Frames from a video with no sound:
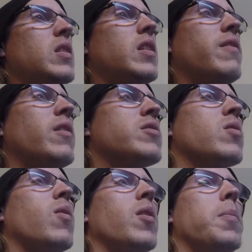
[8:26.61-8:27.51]
if it was an
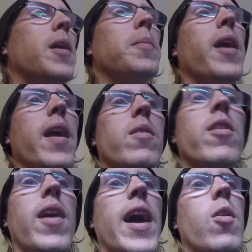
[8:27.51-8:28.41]
oil pump, I don't
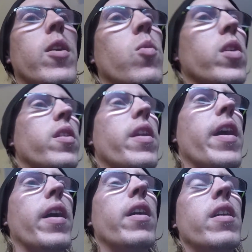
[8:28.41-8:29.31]
know how it would,
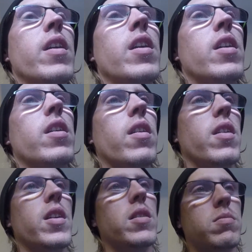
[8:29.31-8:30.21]

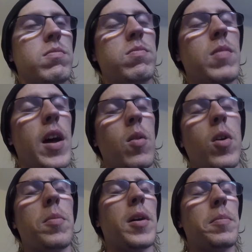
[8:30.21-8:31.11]
not an
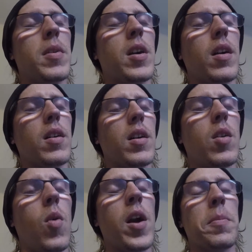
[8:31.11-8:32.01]
oil pump, but a
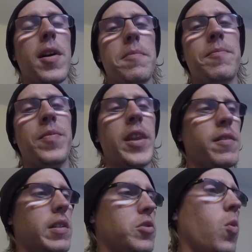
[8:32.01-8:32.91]
water pump. If
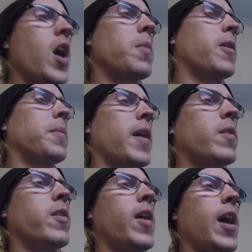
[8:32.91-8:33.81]
it was a water pump, I
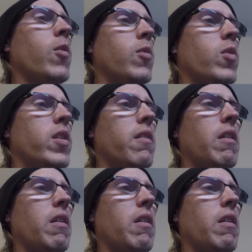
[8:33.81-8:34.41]
don't know how it would